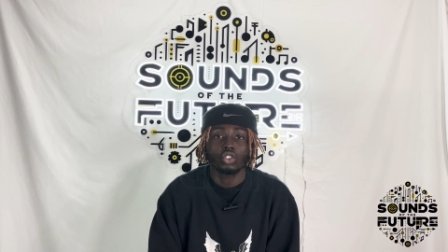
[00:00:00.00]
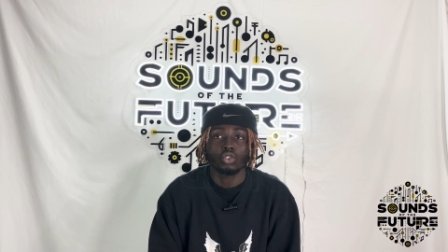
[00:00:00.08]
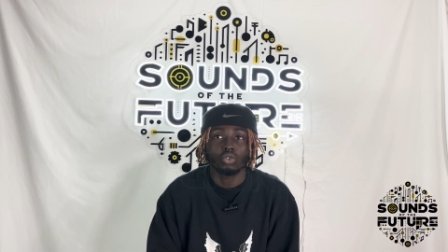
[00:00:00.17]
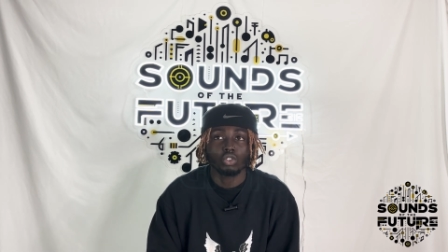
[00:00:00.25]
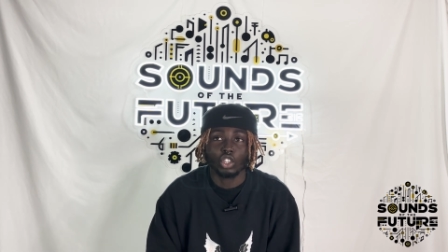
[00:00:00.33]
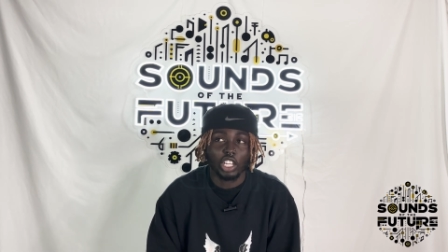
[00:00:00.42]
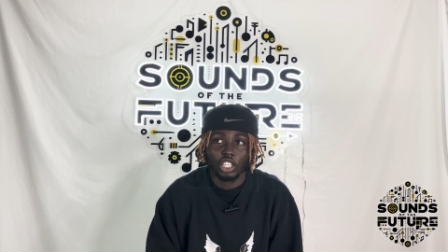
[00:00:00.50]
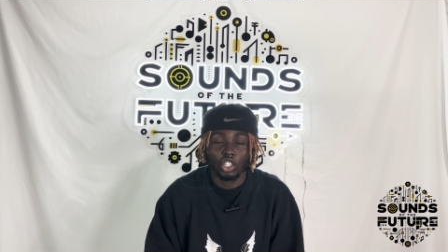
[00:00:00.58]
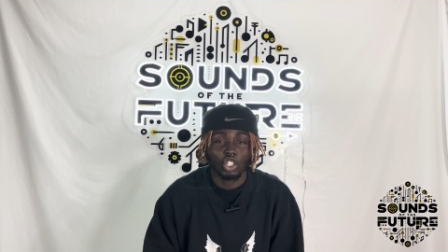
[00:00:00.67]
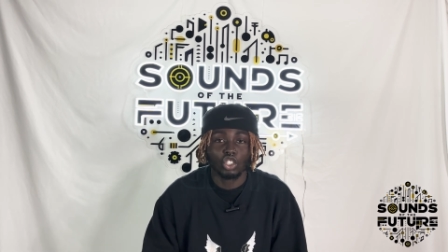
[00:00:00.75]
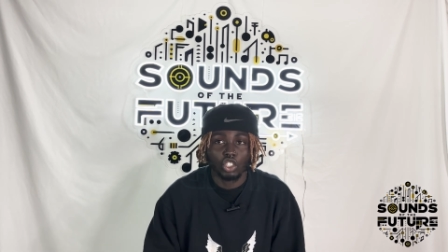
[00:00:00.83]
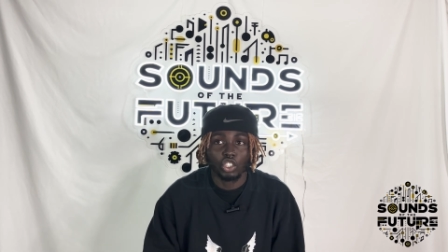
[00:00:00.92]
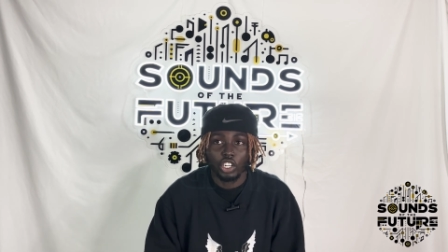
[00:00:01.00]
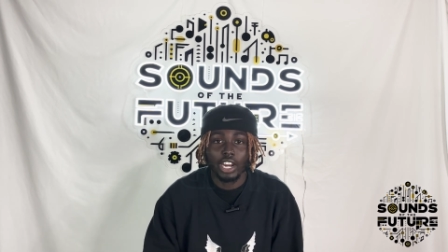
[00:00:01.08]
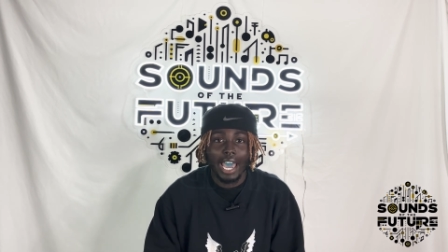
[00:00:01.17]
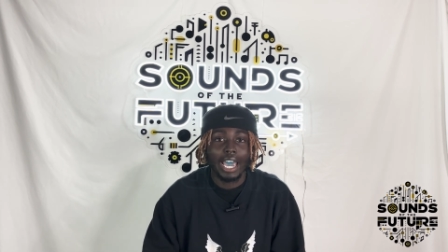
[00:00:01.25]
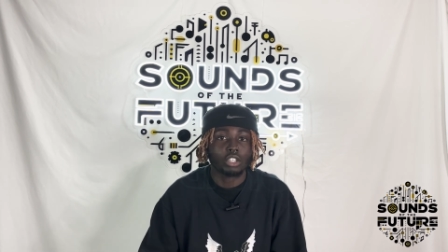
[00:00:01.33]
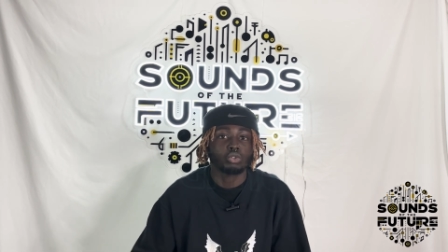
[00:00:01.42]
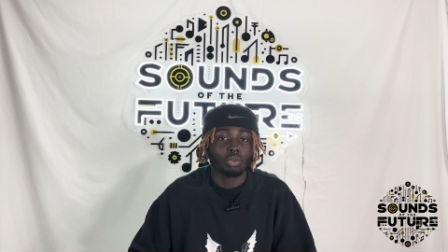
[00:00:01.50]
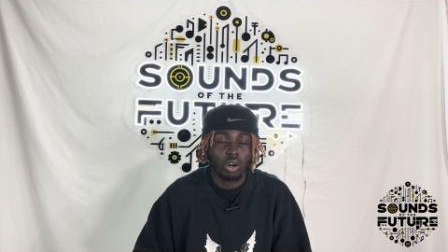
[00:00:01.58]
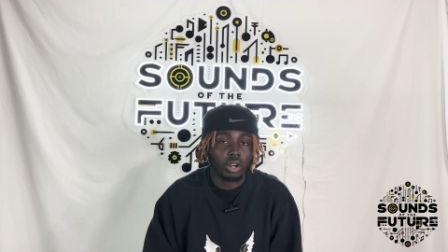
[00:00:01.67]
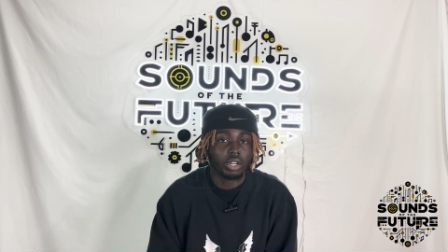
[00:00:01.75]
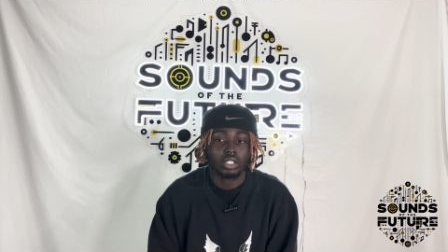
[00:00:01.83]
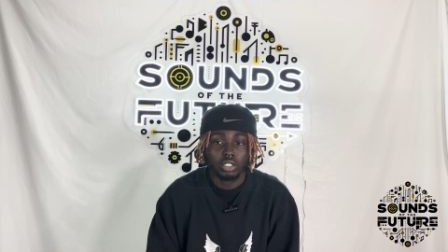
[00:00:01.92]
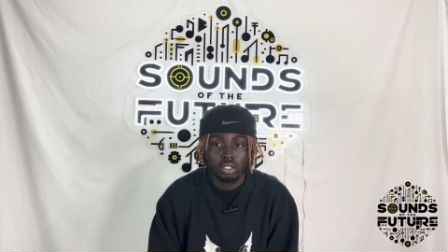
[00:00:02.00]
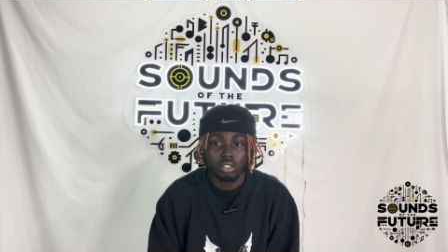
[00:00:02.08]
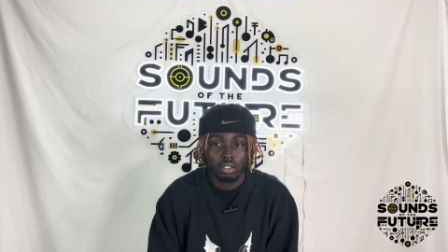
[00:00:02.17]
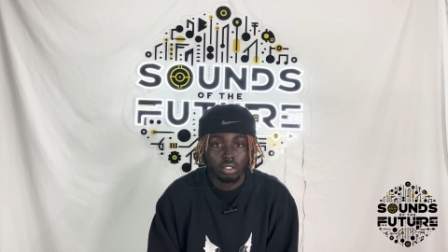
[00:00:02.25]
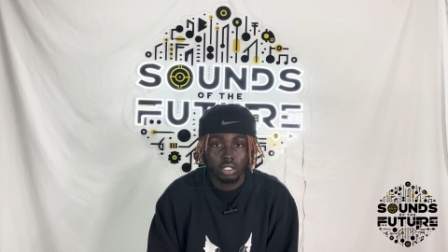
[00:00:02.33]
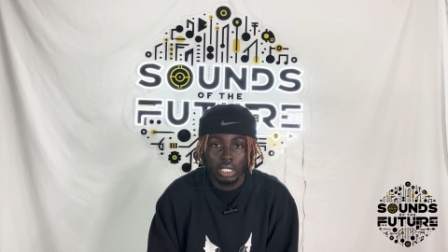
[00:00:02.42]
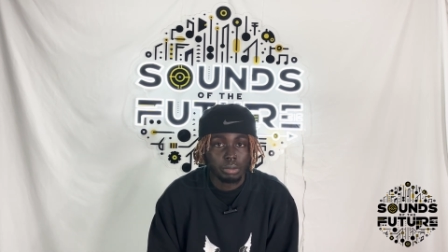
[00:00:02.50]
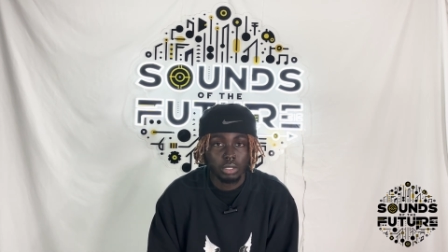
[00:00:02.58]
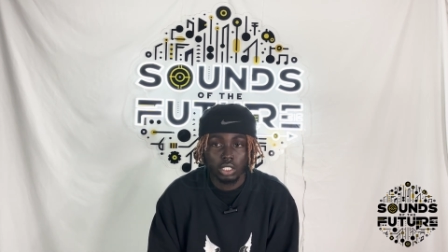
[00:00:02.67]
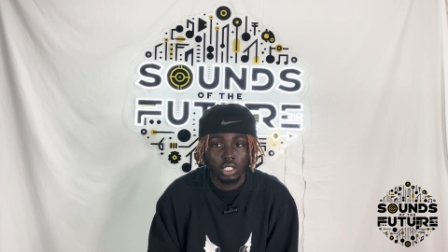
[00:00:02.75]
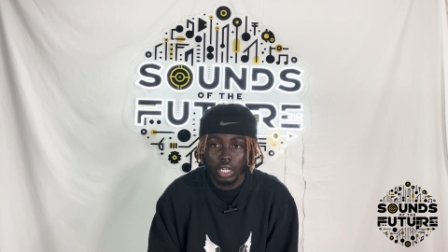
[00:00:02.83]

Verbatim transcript: you, are like you're you're an actual artist type shit.